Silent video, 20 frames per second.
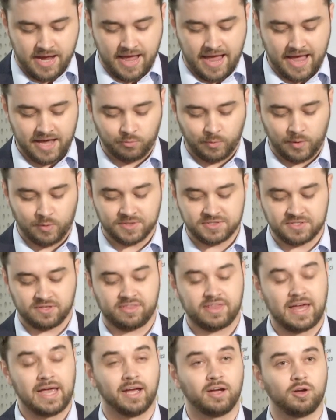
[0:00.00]
and we want to
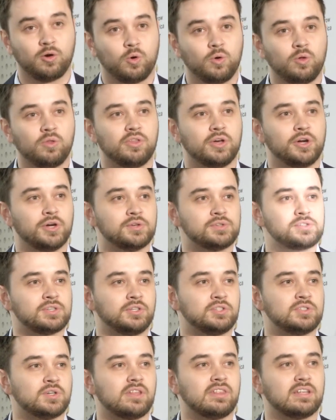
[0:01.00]
thank all those who
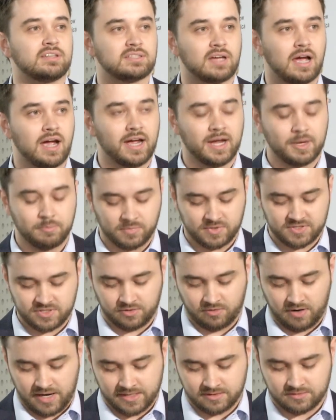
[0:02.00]
took the time to
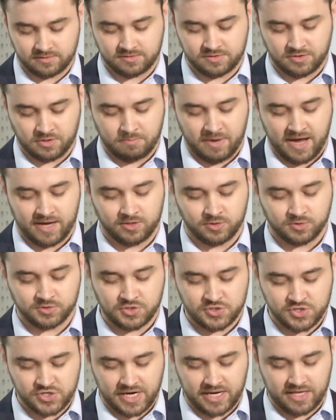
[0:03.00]
write to the panel to
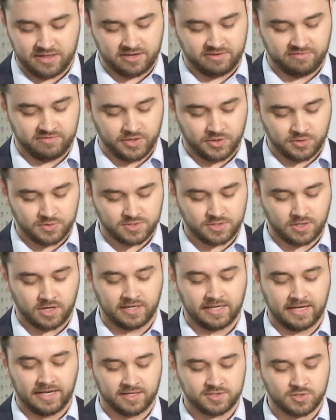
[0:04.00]
share their views on
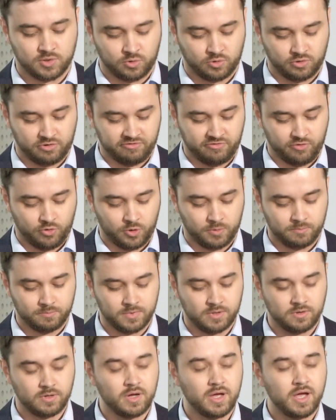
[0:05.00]
electoral reform.
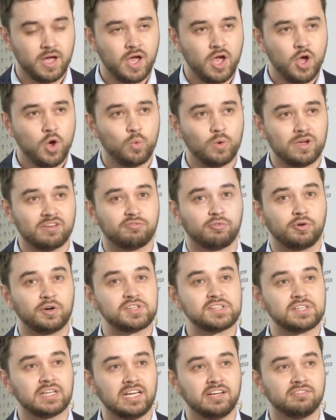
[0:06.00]
We've
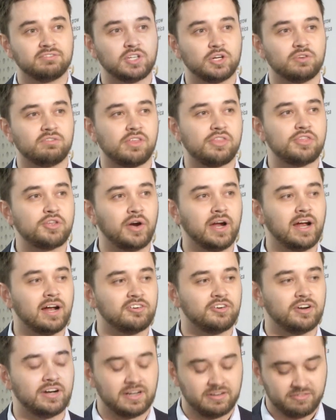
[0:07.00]
received over
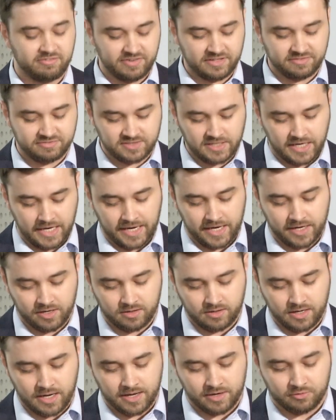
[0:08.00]
350
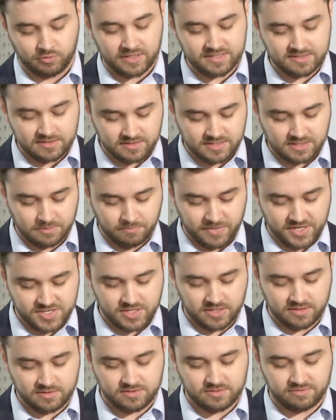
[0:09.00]
written
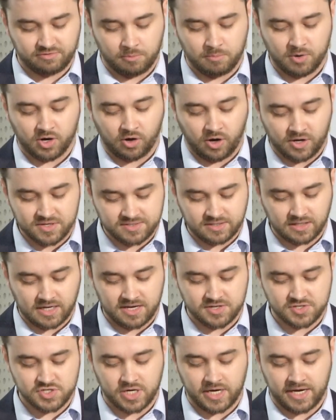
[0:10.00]
submissions from across the
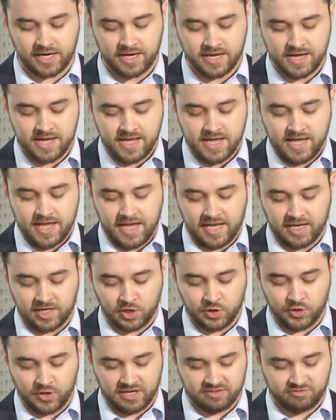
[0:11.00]
country,
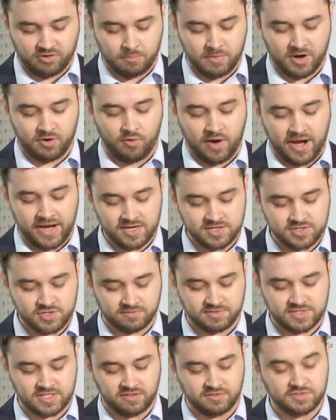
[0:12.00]
including from a range of
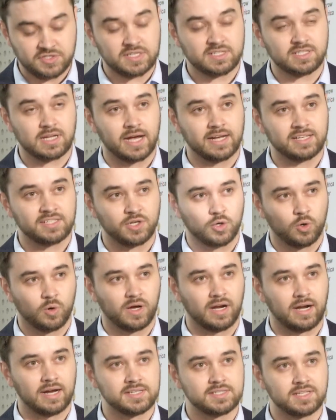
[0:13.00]
civil society
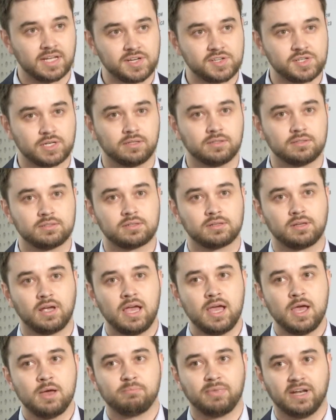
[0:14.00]
organizations,
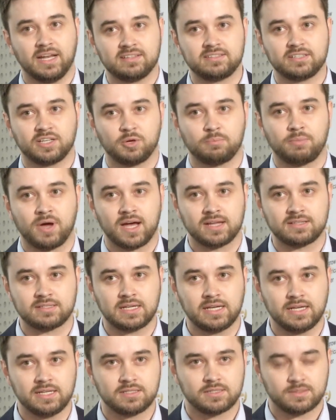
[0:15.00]
political
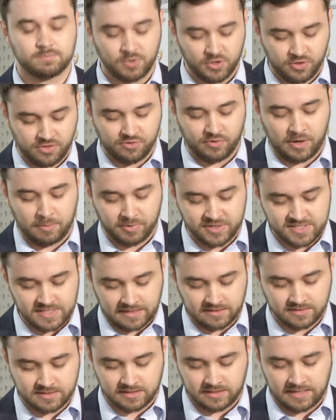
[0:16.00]
parties, both
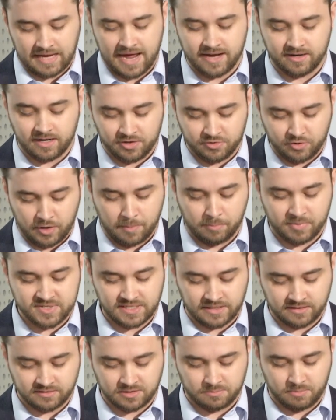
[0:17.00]
represented and
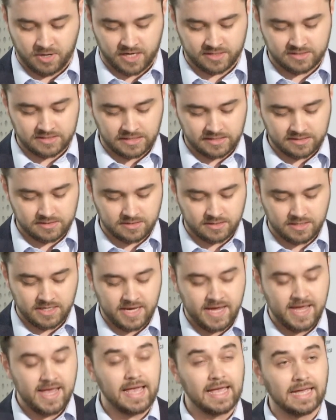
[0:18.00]
underrepresented parties,
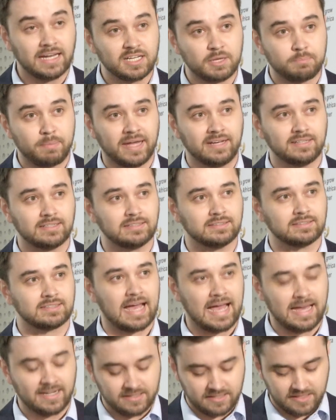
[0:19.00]
independent
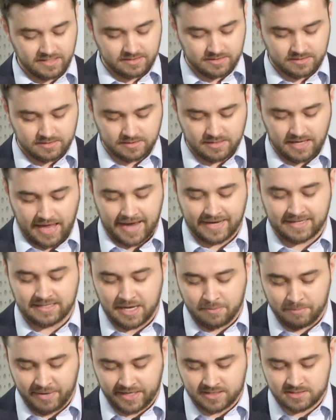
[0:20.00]
candidates,
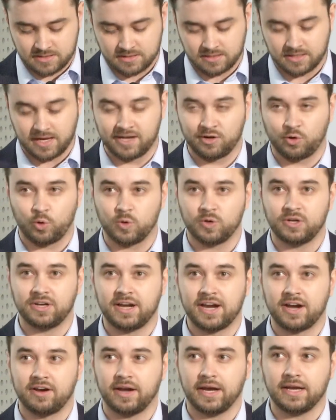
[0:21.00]
academics, and
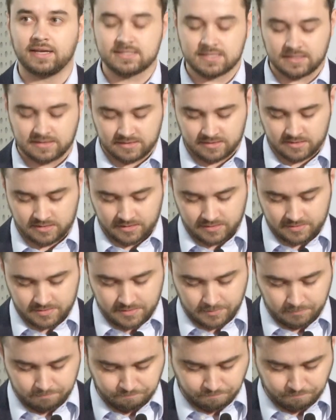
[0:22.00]
ordinary citizens.